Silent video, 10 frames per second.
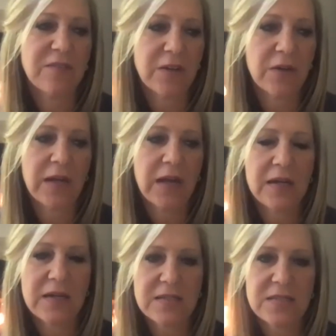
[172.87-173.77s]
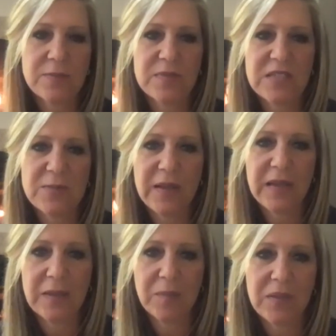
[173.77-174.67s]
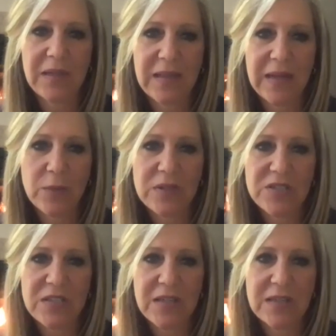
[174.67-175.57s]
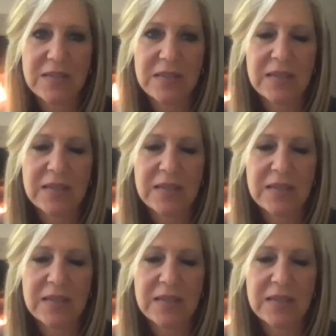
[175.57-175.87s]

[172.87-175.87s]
very accustomed to speaking in plain language and